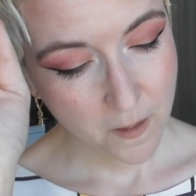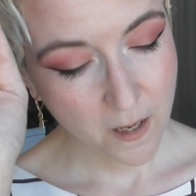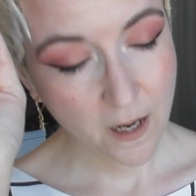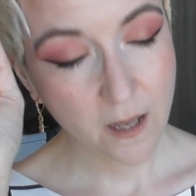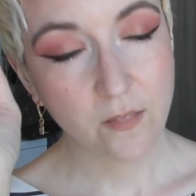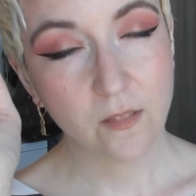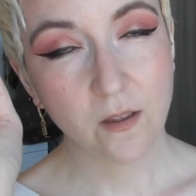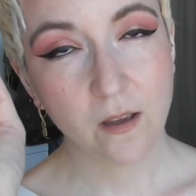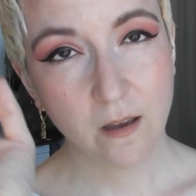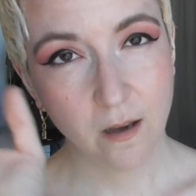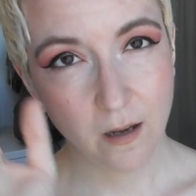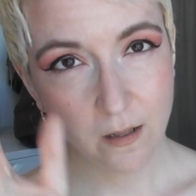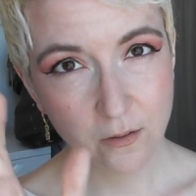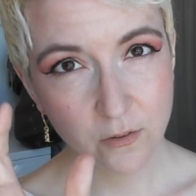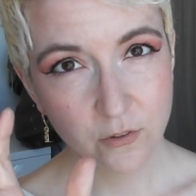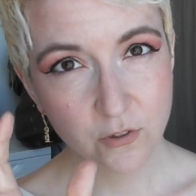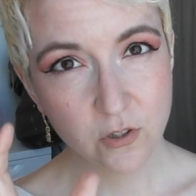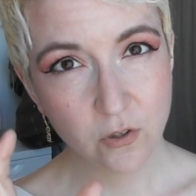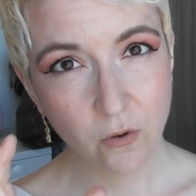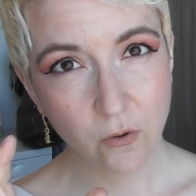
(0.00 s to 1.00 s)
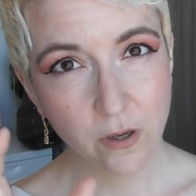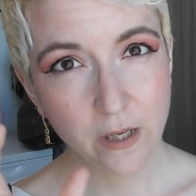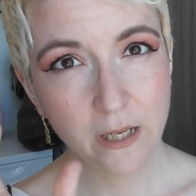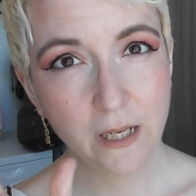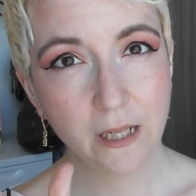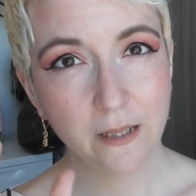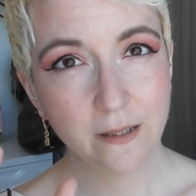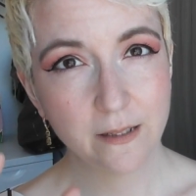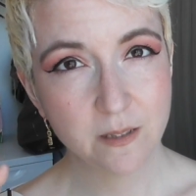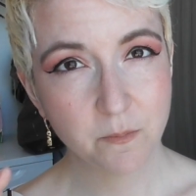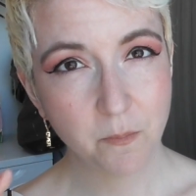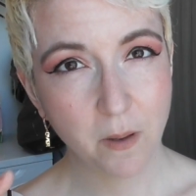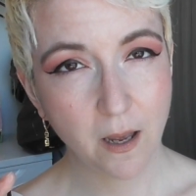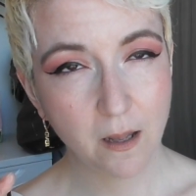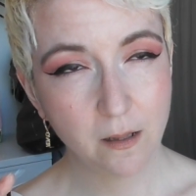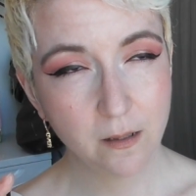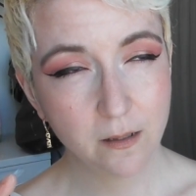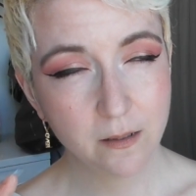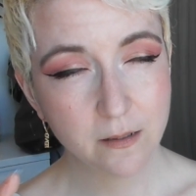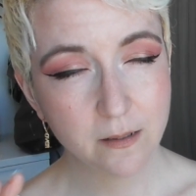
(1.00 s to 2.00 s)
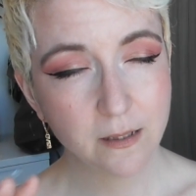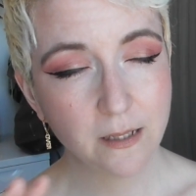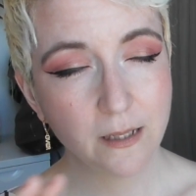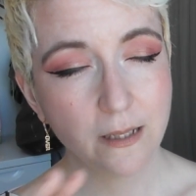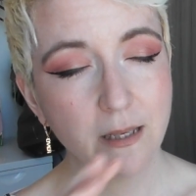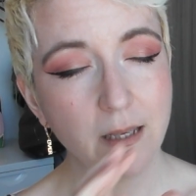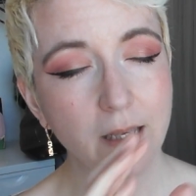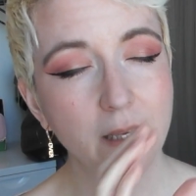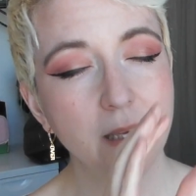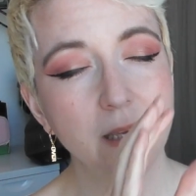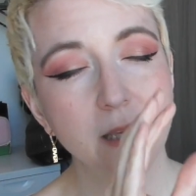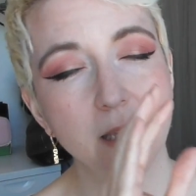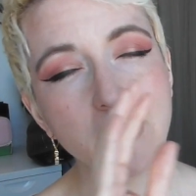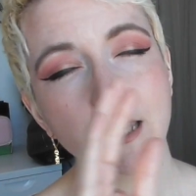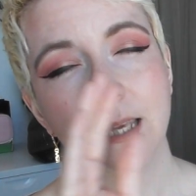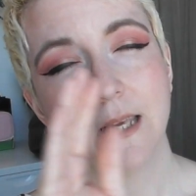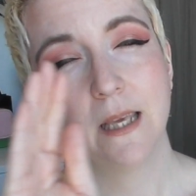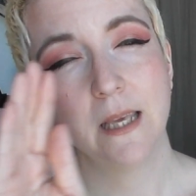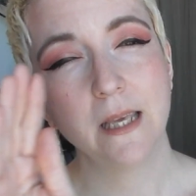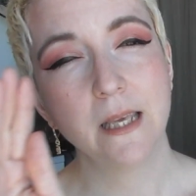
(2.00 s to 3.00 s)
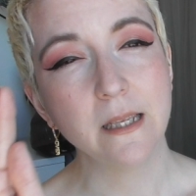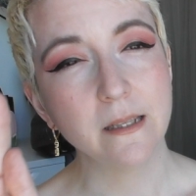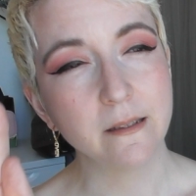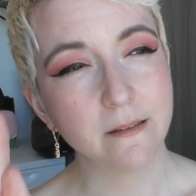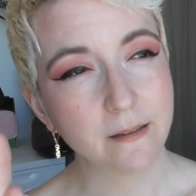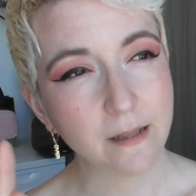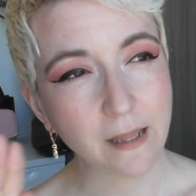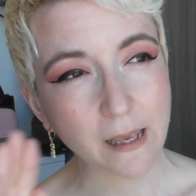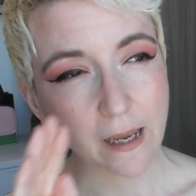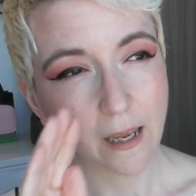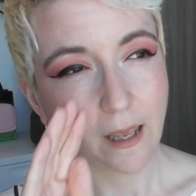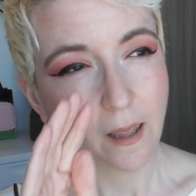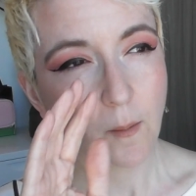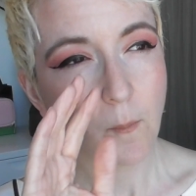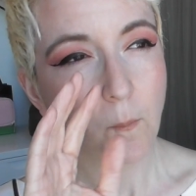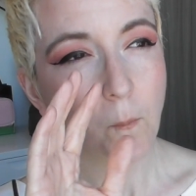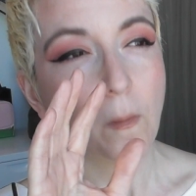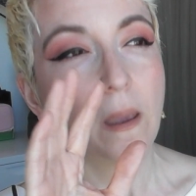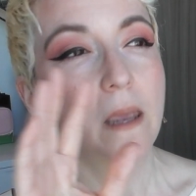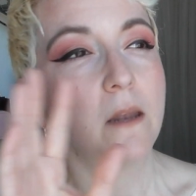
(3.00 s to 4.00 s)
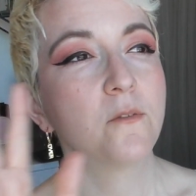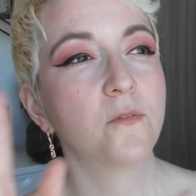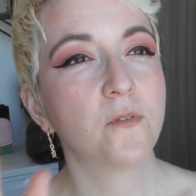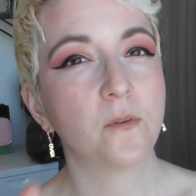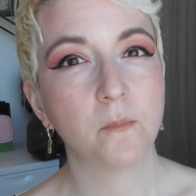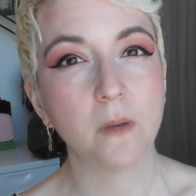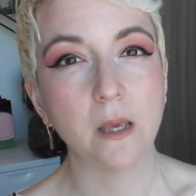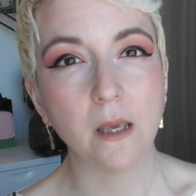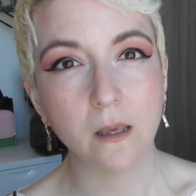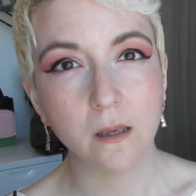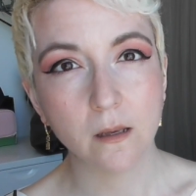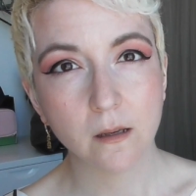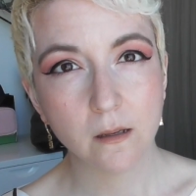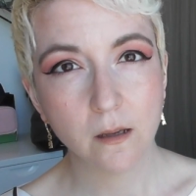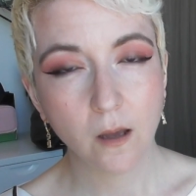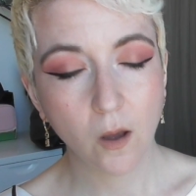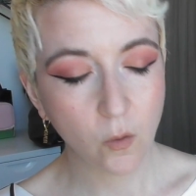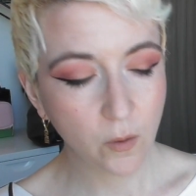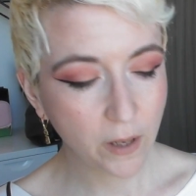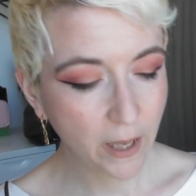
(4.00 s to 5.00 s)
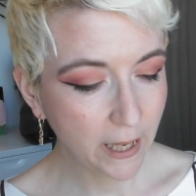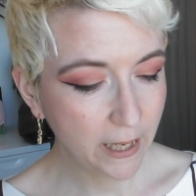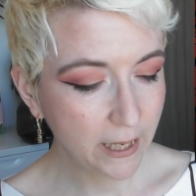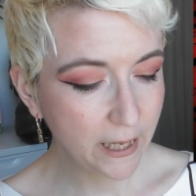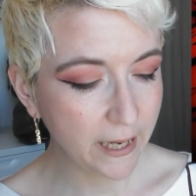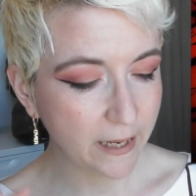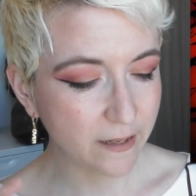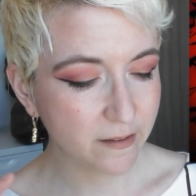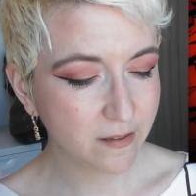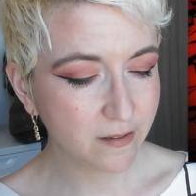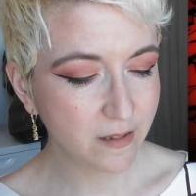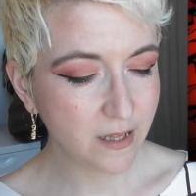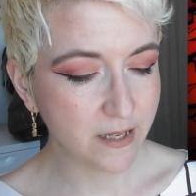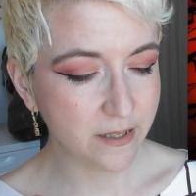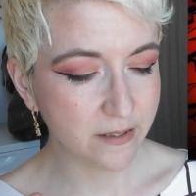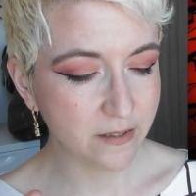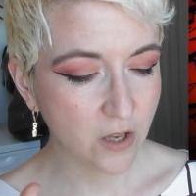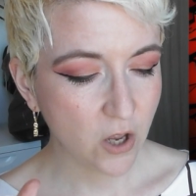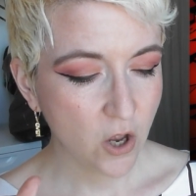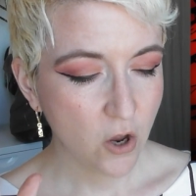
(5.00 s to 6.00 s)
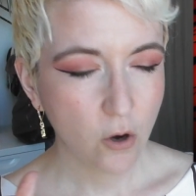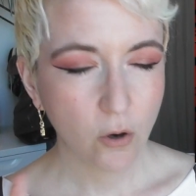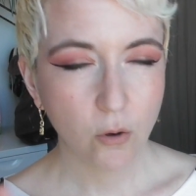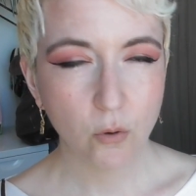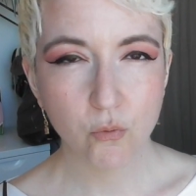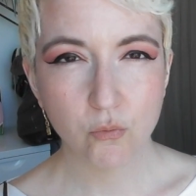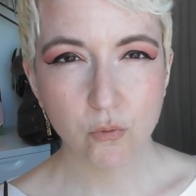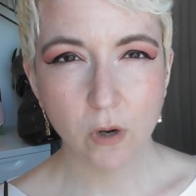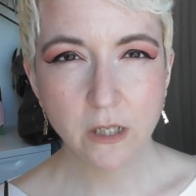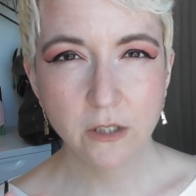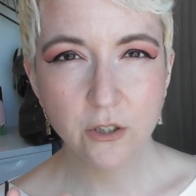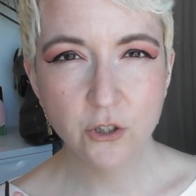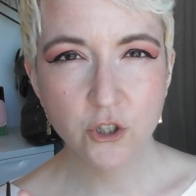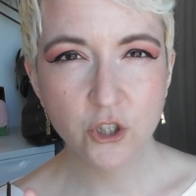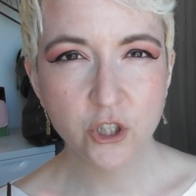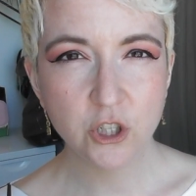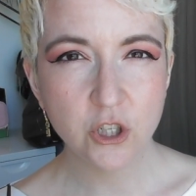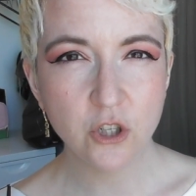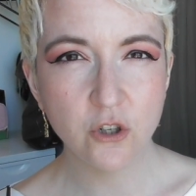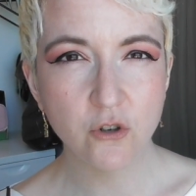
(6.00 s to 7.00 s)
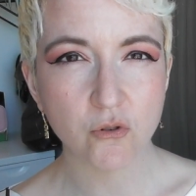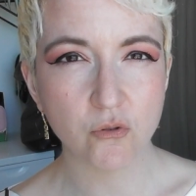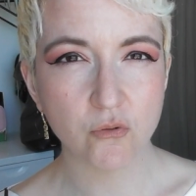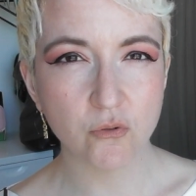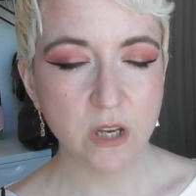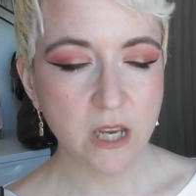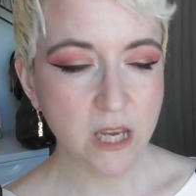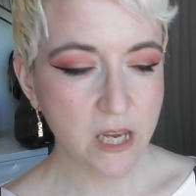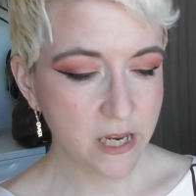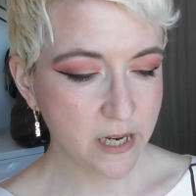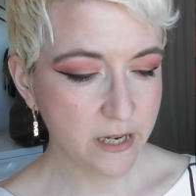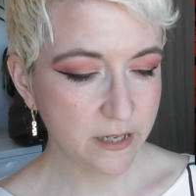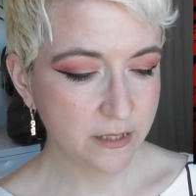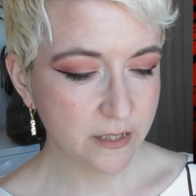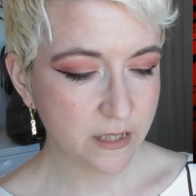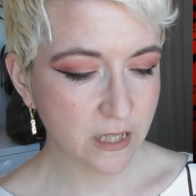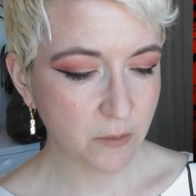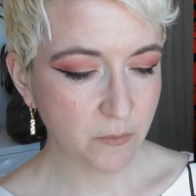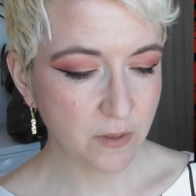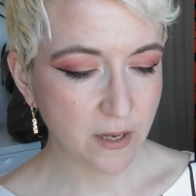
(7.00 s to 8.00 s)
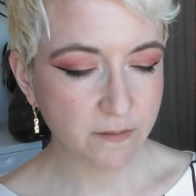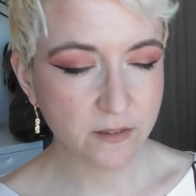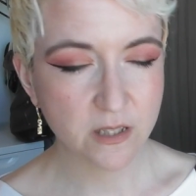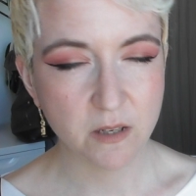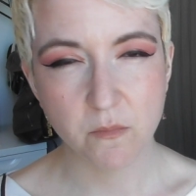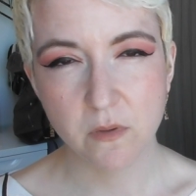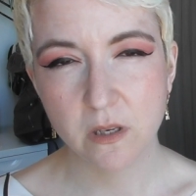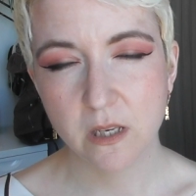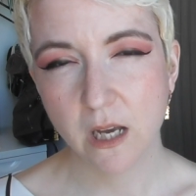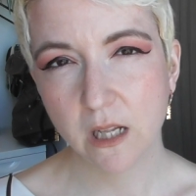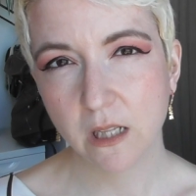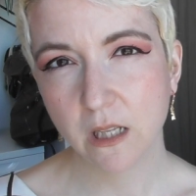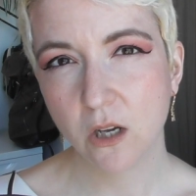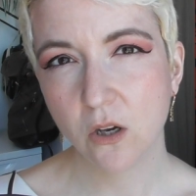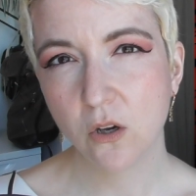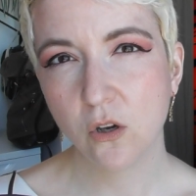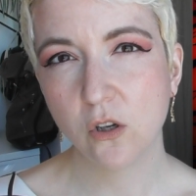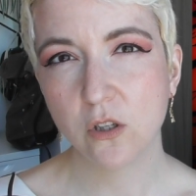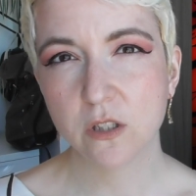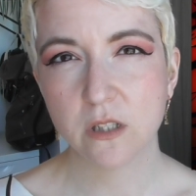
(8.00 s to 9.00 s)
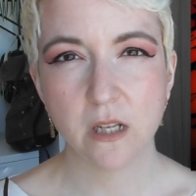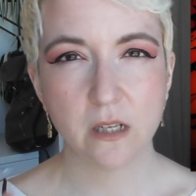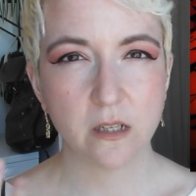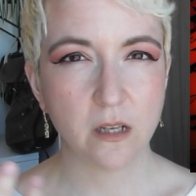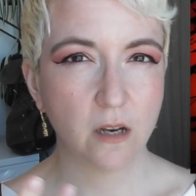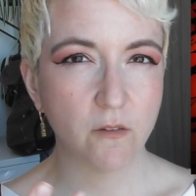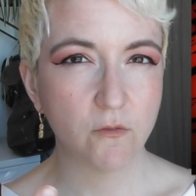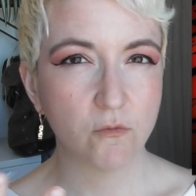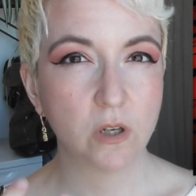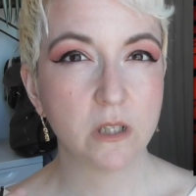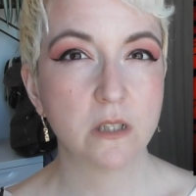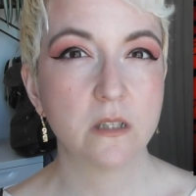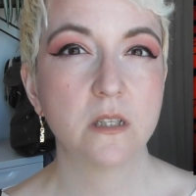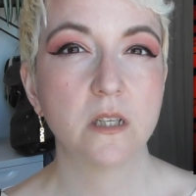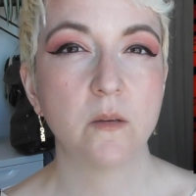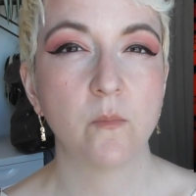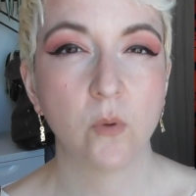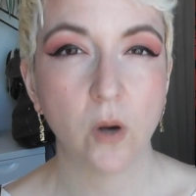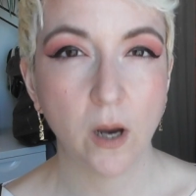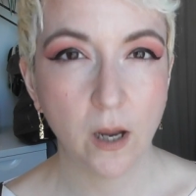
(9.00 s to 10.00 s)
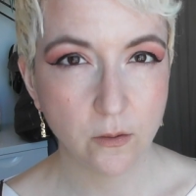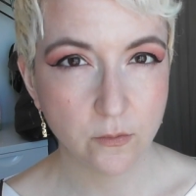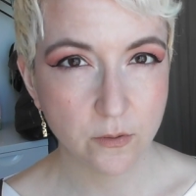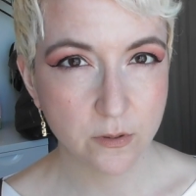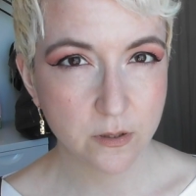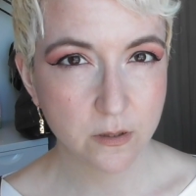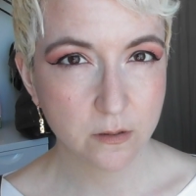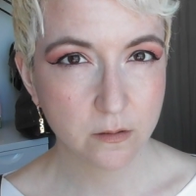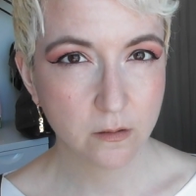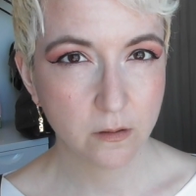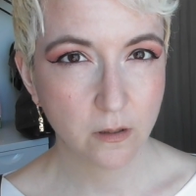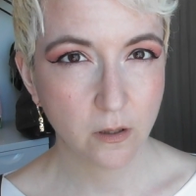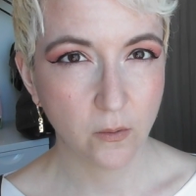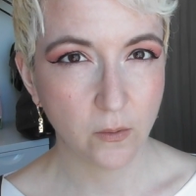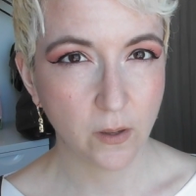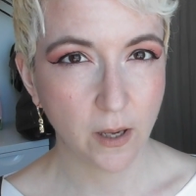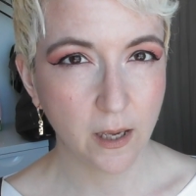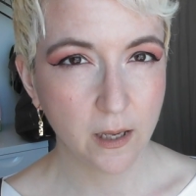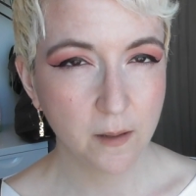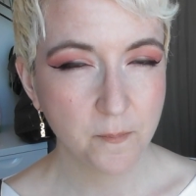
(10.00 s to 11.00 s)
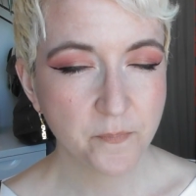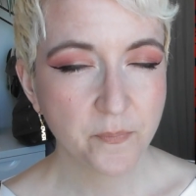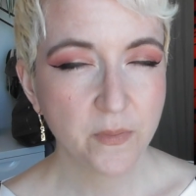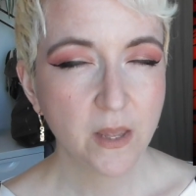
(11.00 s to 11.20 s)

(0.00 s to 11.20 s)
The color story in this palette is like made for me, okay? It's these grungy greens, and then we have some yellows, and then kind of rusty browns, okay?